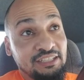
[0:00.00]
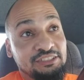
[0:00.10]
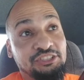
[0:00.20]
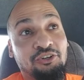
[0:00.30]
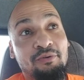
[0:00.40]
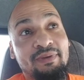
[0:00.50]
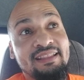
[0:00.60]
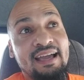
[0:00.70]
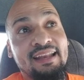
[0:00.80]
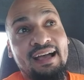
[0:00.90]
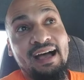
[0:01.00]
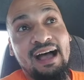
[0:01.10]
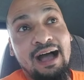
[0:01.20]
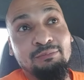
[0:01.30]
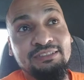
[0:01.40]
Showing me that
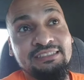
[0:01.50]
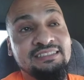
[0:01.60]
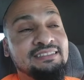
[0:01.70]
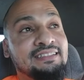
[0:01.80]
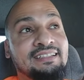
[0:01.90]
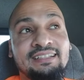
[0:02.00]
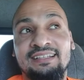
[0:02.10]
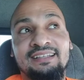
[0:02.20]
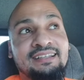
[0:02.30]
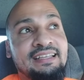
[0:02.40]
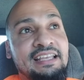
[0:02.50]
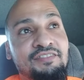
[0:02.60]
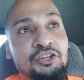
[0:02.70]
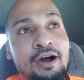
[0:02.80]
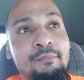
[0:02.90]
I'm just,
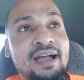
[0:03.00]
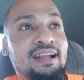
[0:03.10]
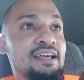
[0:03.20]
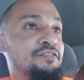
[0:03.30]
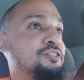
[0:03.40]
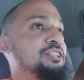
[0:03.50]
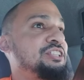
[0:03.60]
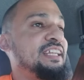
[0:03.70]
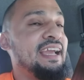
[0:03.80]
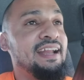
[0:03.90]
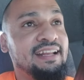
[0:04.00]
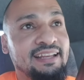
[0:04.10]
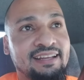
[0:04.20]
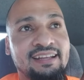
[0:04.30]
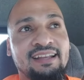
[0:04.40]
even though I might have left
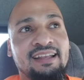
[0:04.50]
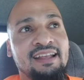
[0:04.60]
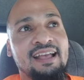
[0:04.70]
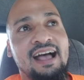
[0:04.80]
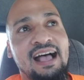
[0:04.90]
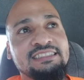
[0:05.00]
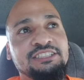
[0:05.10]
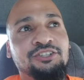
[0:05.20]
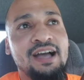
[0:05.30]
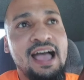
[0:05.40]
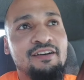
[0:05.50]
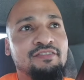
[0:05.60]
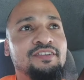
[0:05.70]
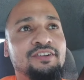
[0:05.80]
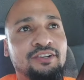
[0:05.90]
Christianity, I still have
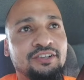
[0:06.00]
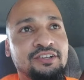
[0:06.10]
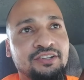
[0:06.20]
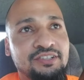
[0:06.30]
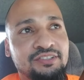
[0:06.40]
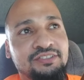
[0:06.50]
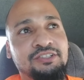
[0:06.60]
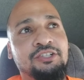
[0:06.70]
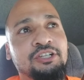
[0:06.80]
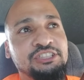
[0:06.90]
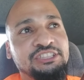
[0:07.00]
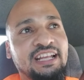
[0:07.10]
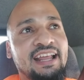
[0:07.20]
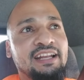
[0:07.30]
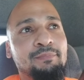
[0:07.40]

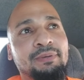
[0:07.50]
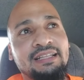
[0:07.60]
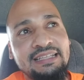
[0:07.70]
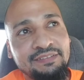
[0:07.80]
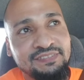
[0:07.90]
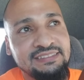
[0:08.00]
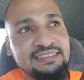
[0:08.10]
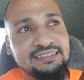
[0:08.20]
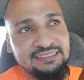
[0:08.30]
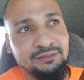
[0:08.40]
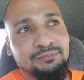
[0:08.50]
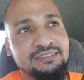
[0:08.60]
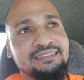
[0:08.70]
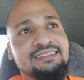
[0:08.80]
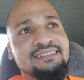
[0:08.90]
Christianity belief
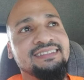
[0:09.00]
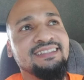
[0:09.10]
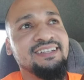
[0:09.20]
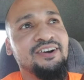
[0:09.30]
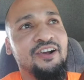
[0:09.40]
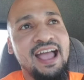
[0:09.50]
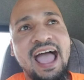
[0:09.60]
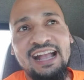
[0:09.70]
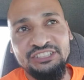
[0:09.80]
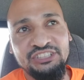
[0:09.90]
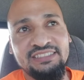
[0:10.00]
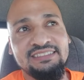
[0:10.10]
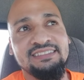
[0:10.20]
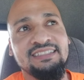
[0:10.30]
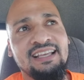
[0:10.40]
systems or
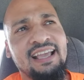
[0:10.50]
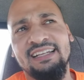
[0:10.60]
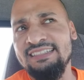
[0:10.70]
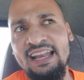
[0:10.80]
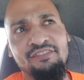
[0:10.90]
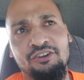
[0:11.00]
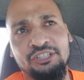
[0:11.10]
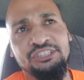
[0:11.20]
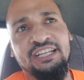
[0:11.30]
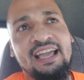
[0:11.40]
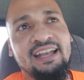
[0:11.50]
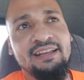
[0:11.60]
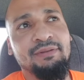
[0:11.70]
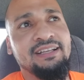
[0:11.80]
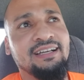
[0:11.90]
actions. And it's not even
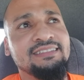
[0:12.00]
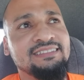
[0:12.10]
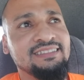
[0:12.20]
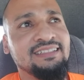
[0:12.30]
Christianity because